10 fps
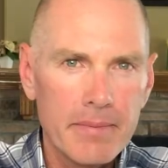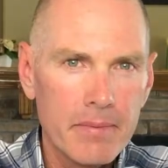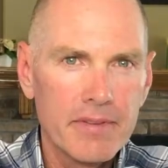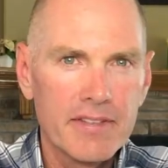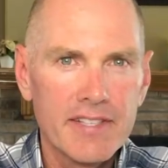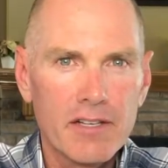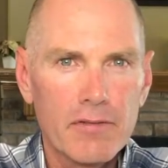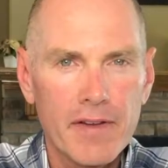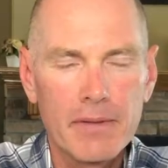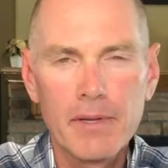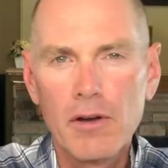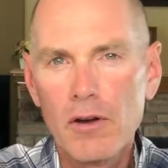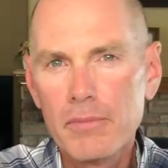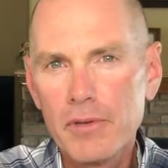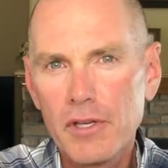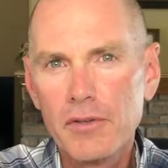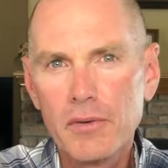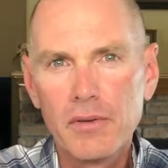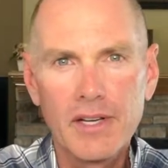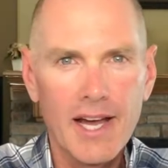with a single family home, you can
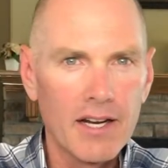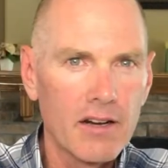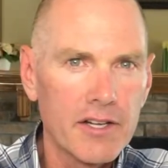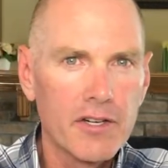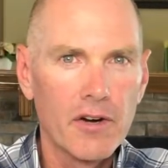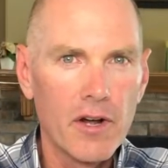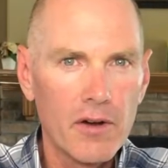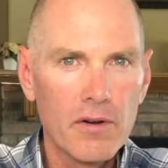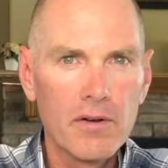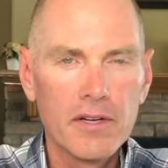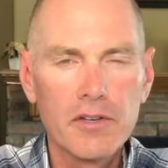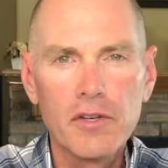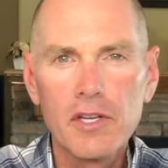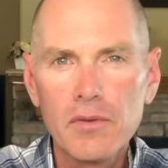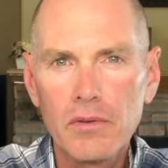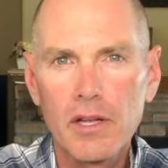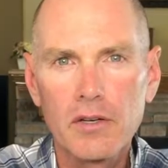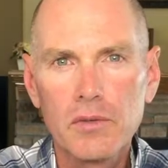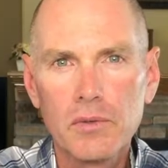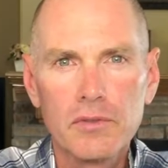do it kind of on your own and you can do a lot of
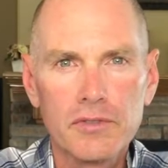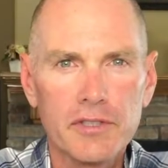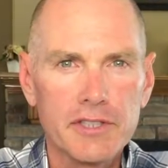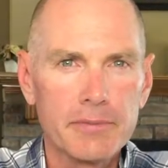Google searches,